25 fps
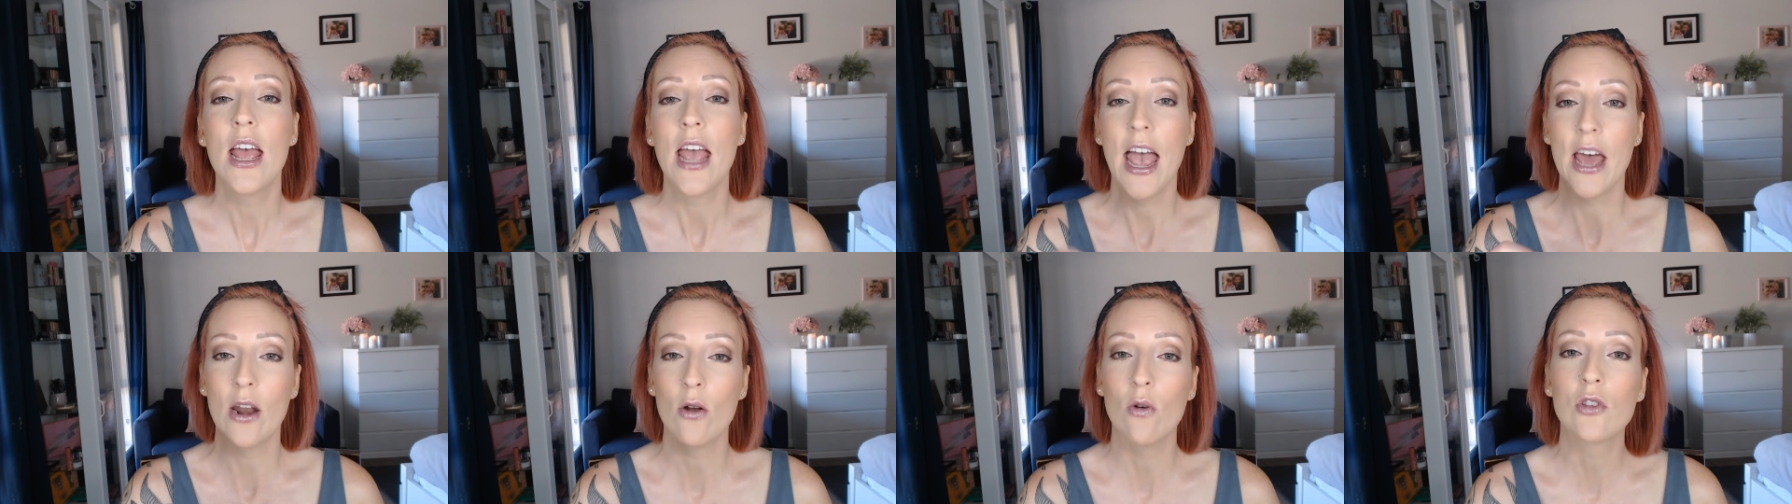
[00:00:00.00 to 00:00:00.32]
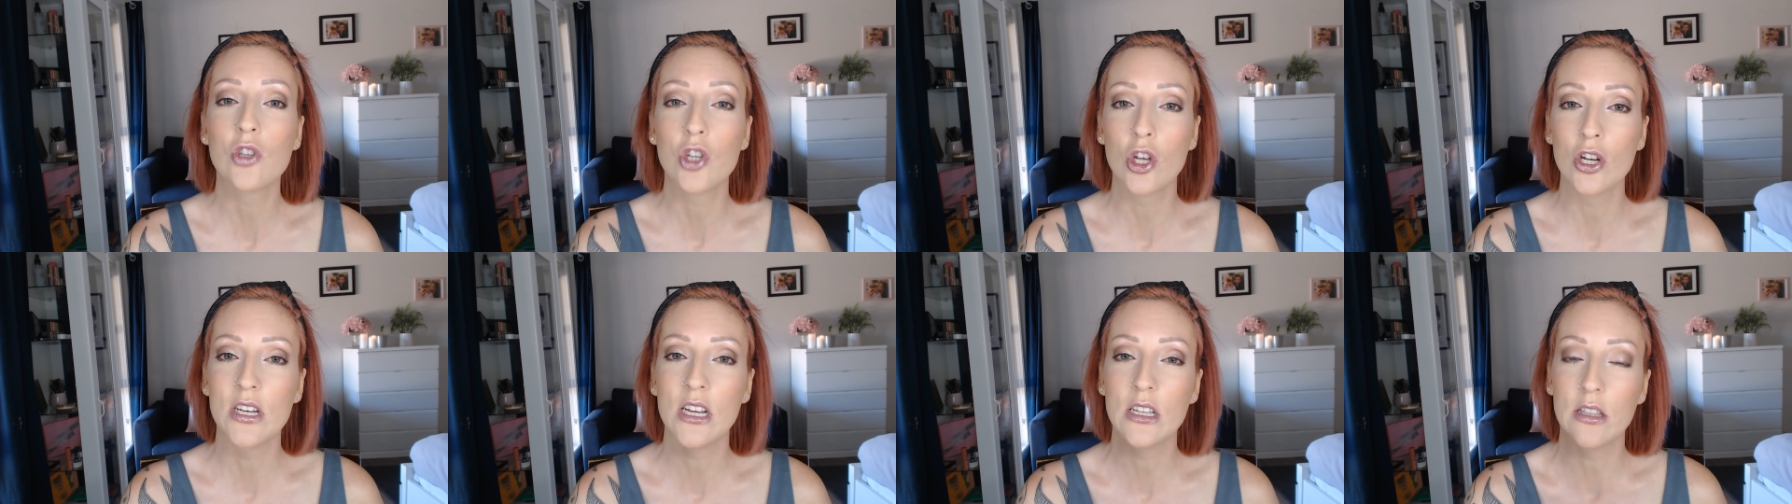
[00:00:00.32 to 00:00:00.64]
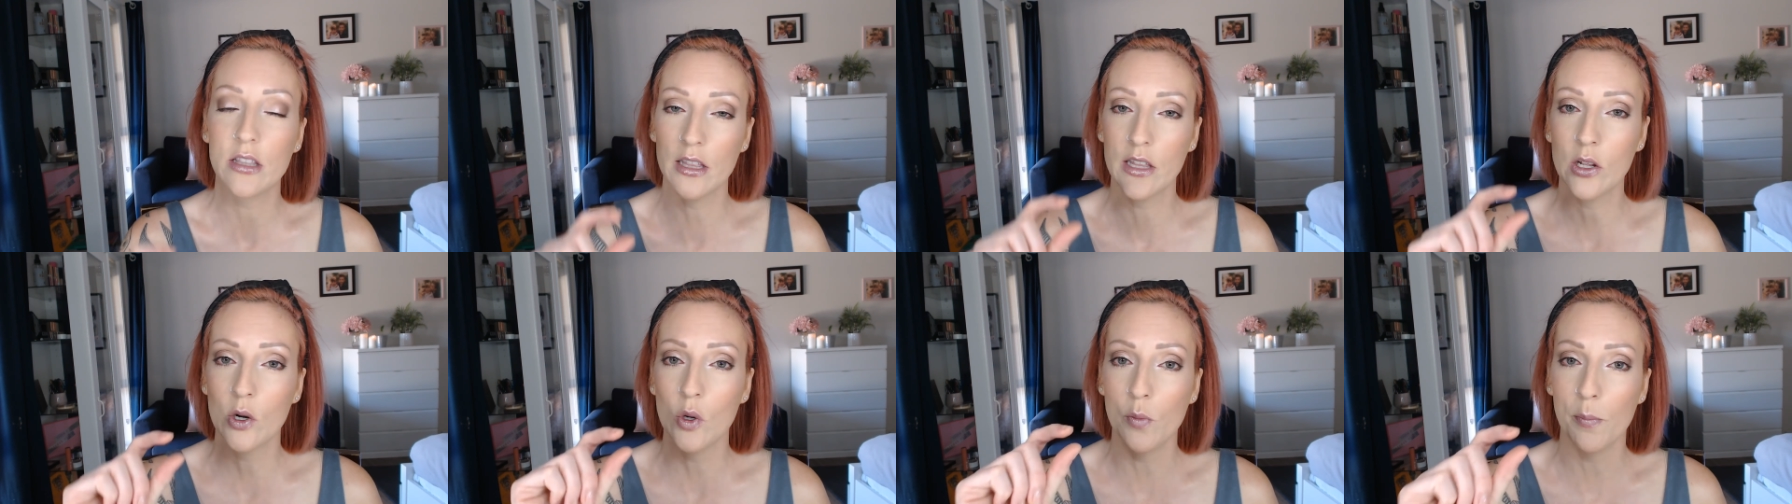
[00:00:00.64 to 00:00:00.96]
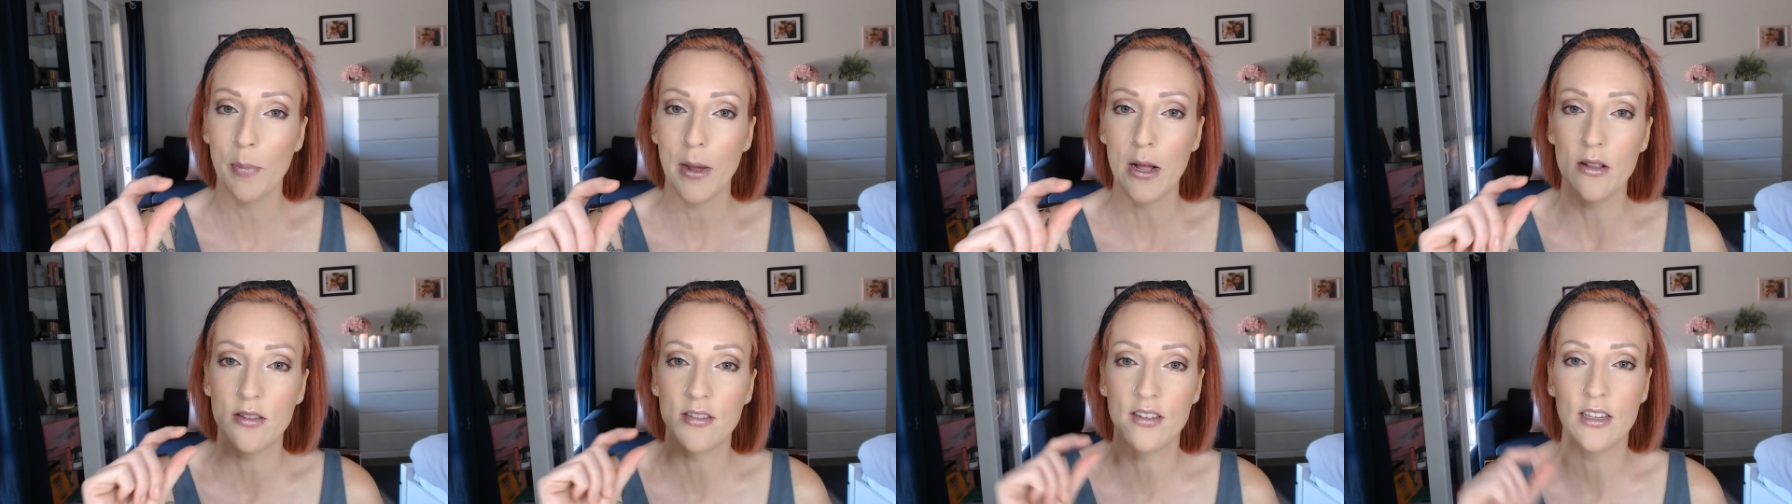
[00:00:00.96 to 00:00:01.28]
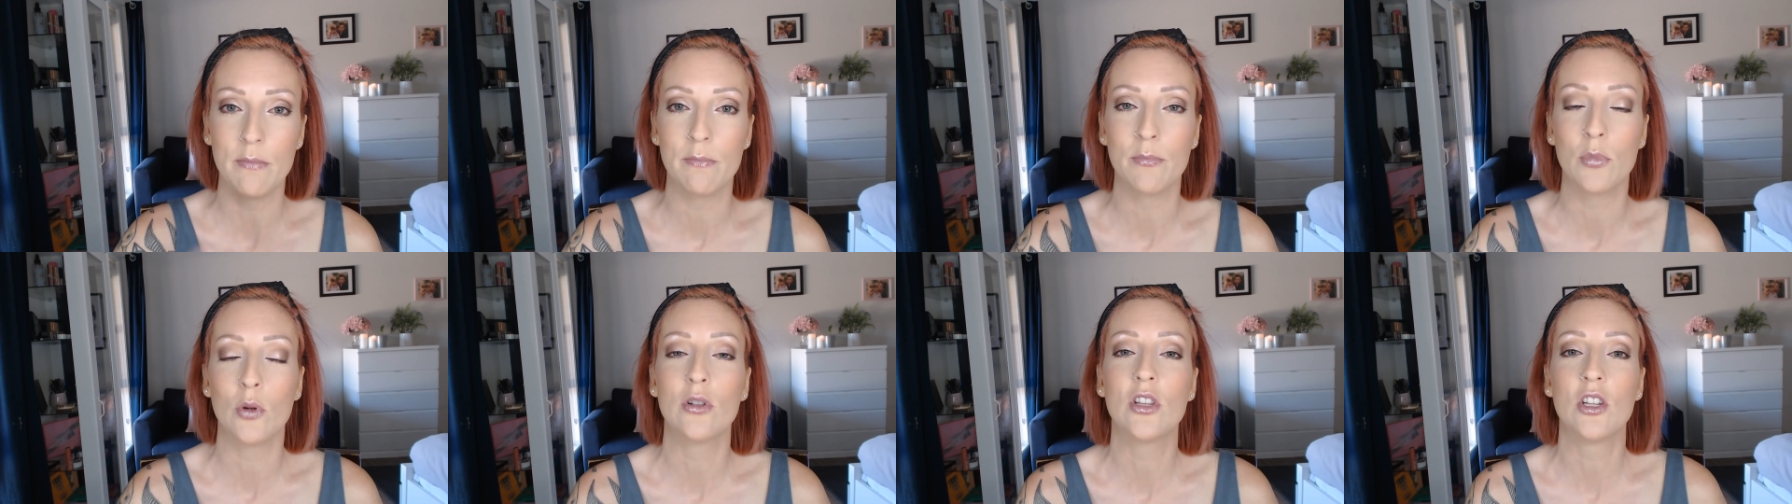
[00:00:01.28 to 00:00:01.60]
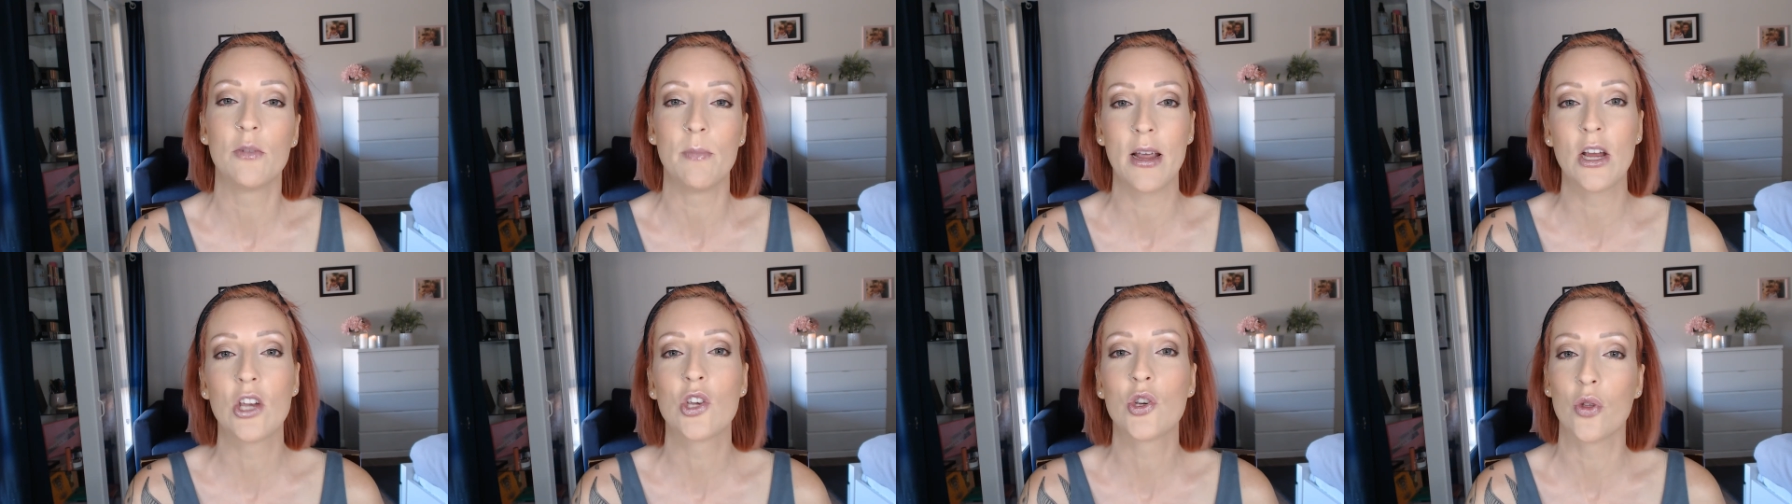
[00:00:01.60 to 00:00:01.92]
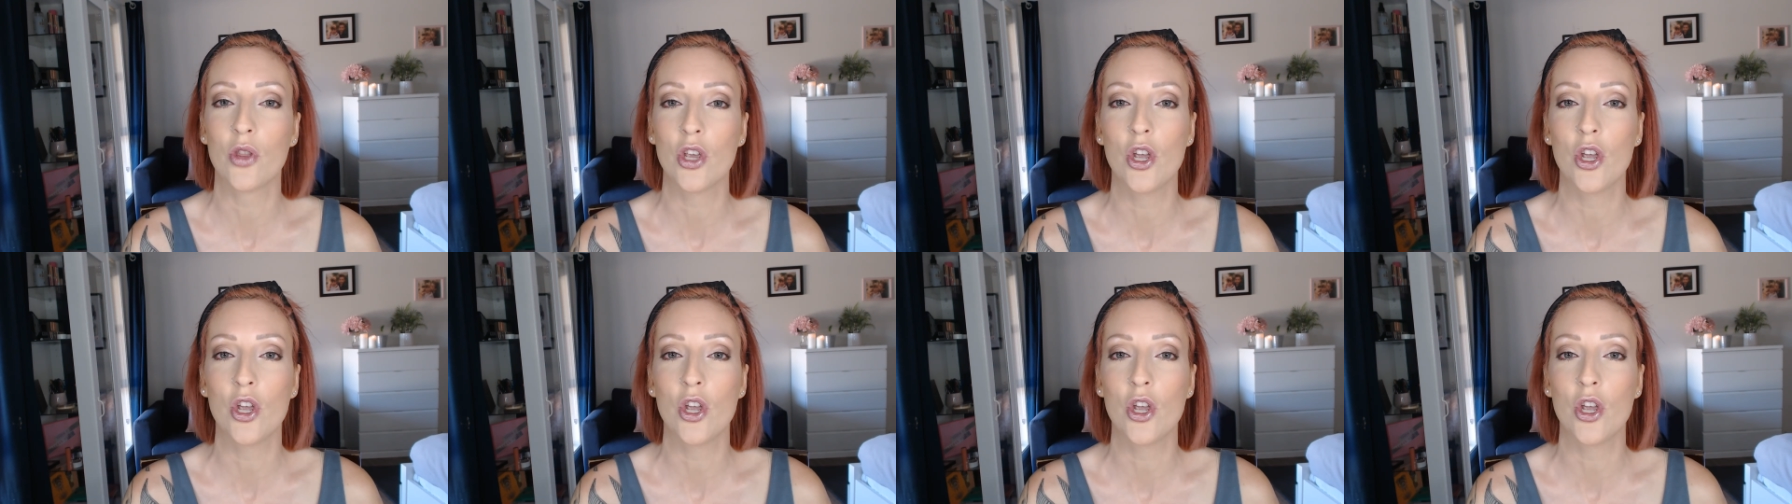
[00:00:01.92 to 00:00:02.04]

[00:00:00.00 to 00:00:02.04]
and also tick the little bell symbol to make sure